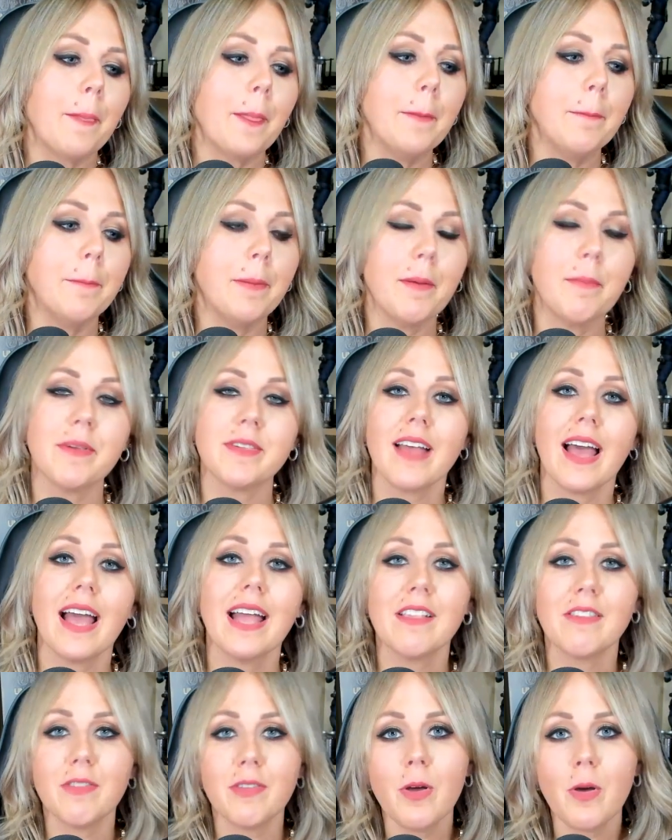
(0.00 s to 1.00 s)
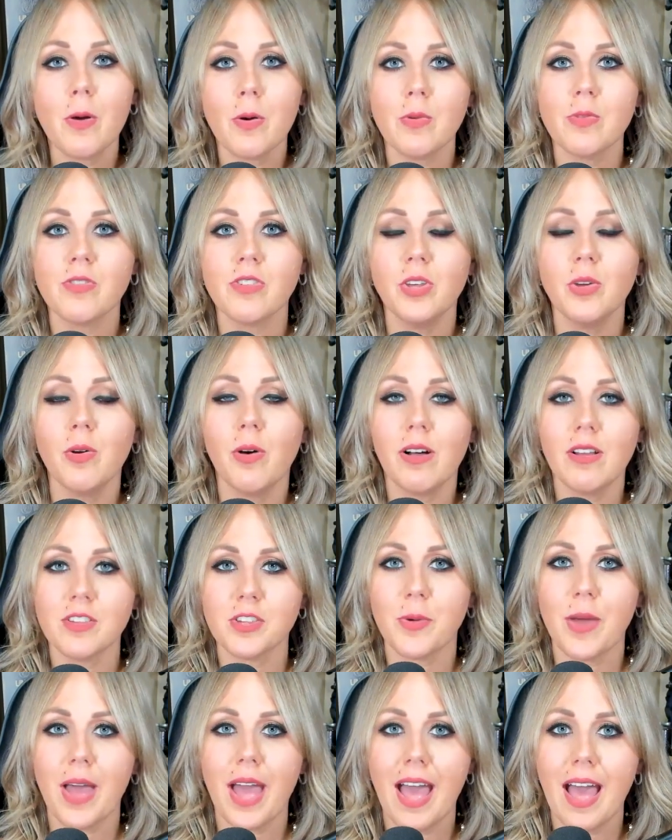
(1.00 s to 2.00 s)
But besides those, you
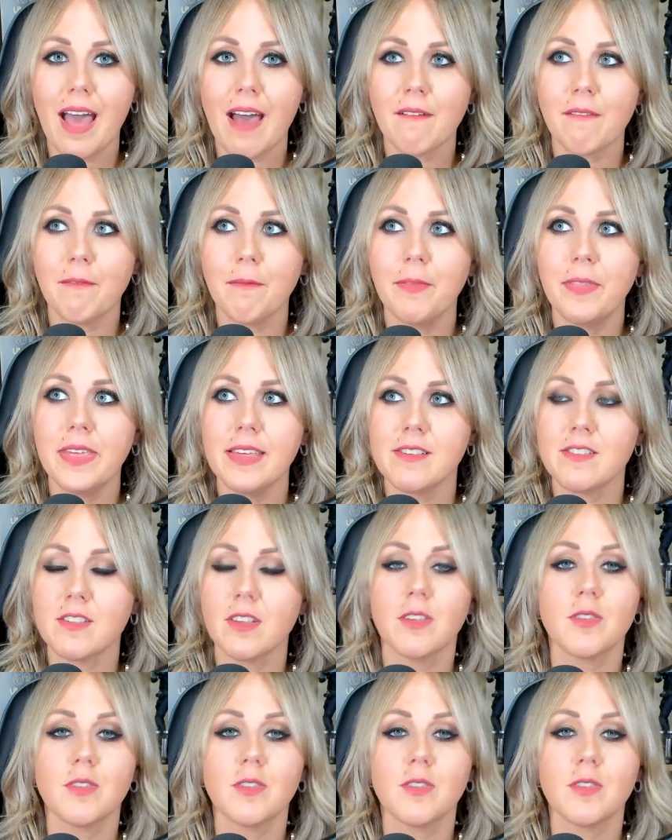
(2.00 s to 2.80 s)
also have these